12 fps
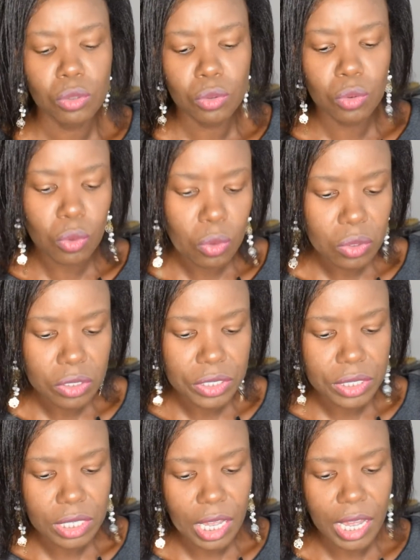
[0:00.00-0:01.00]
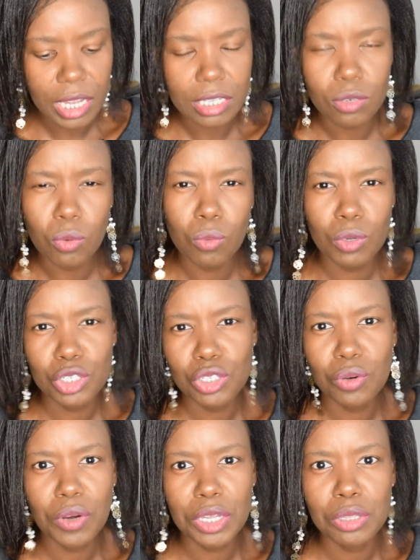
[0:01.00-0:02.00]
goals and what you're
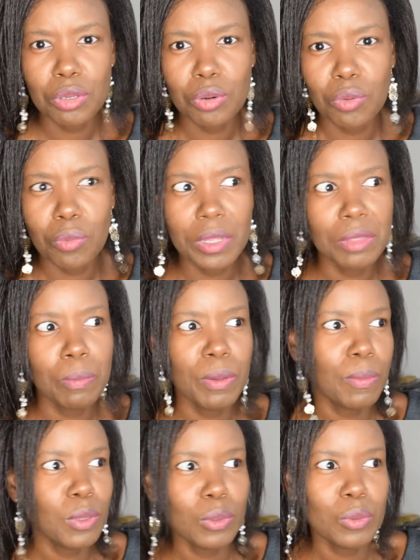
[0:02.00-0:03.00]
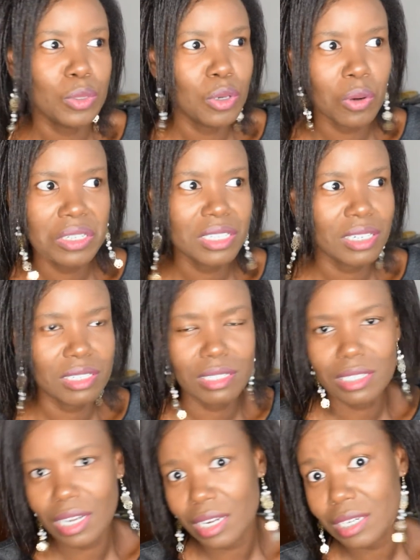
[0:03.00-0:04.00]
going through with people who don't
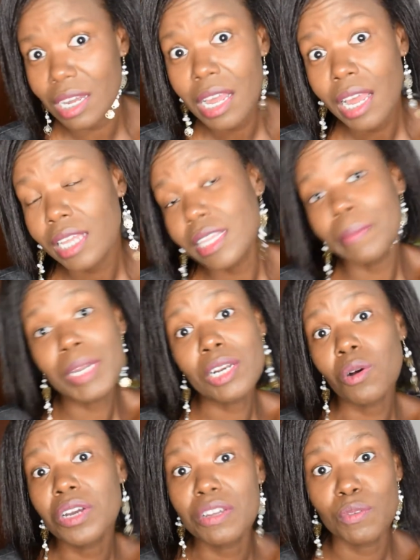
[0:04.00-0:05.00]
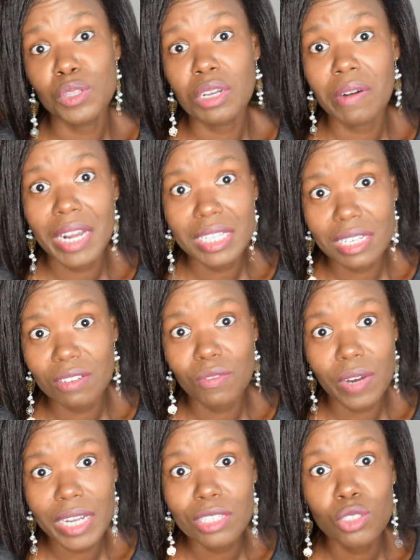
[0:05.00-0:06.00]
understand, they may not give you the right
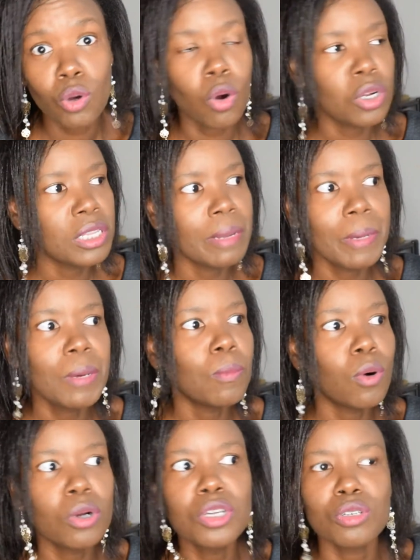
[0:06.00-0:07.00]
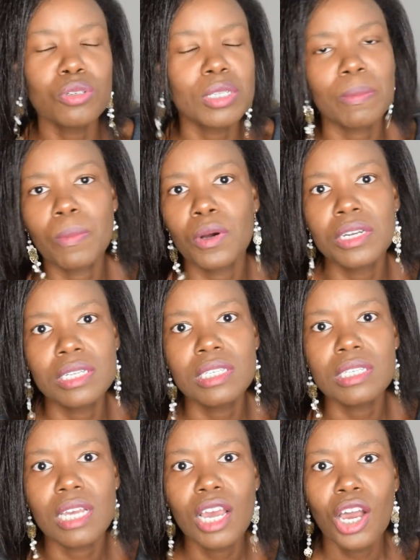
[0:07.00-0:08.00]
advice, or they may mock you to the point
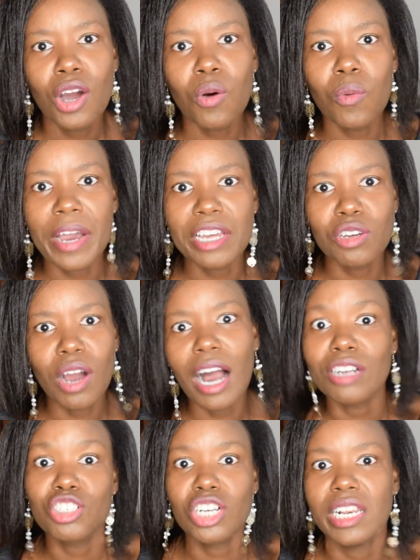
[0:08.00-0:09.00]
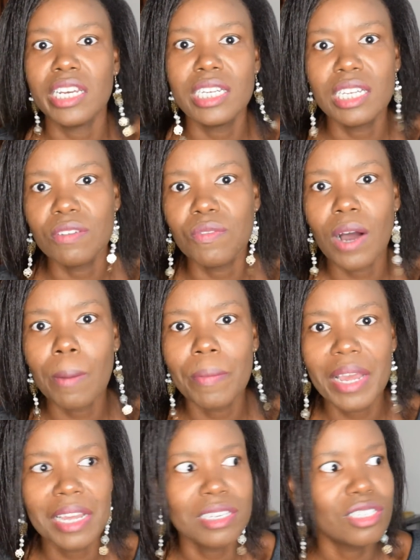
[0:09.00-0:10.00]
where you actually give up
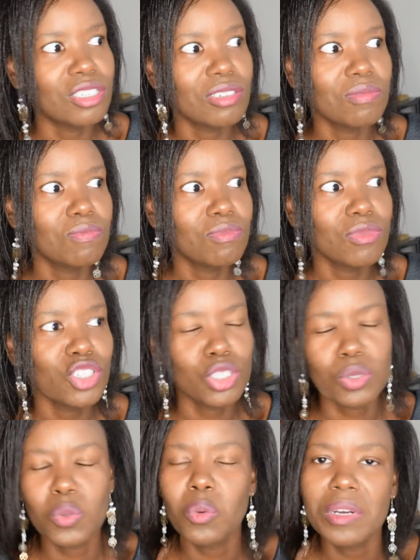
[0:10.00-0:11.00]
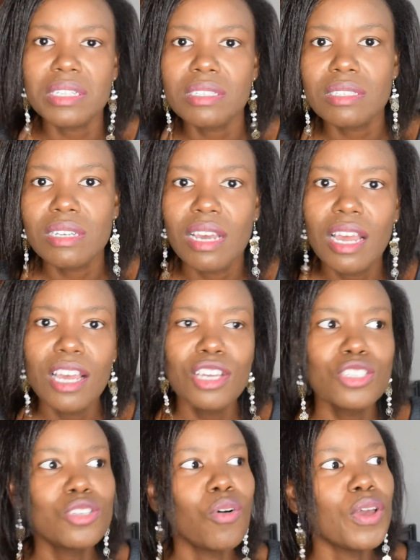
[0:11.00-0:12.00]
and just quit.
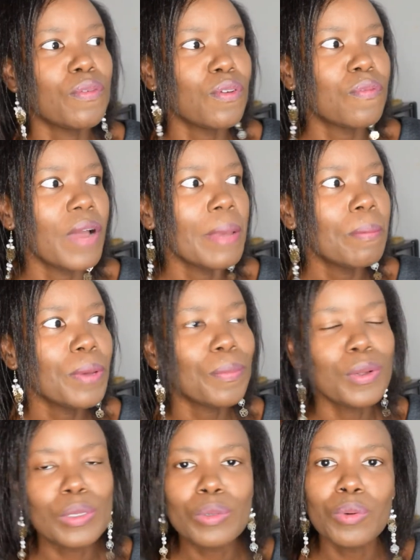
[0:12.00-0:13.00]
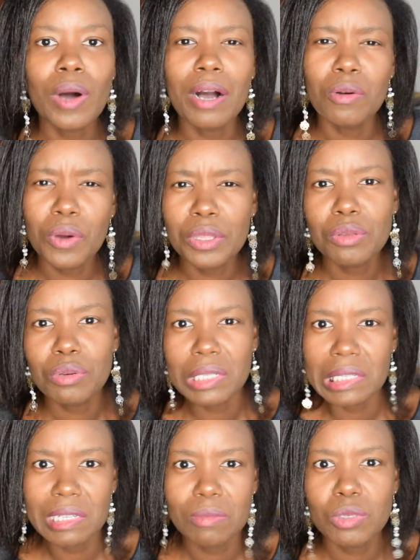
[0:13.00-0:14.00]
So if you find people who are going through the
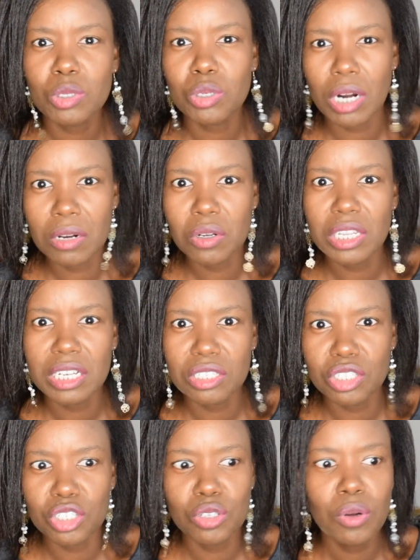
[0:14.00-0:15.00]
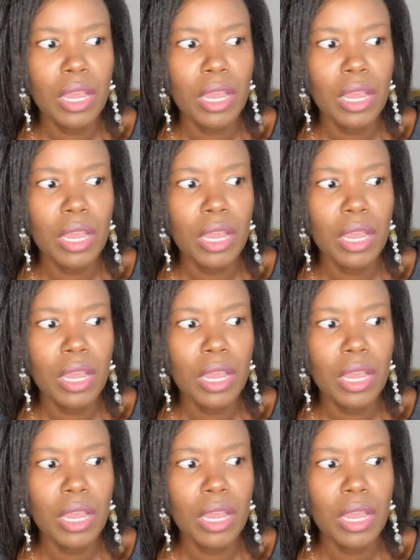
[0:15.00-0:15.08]
same struggle as you,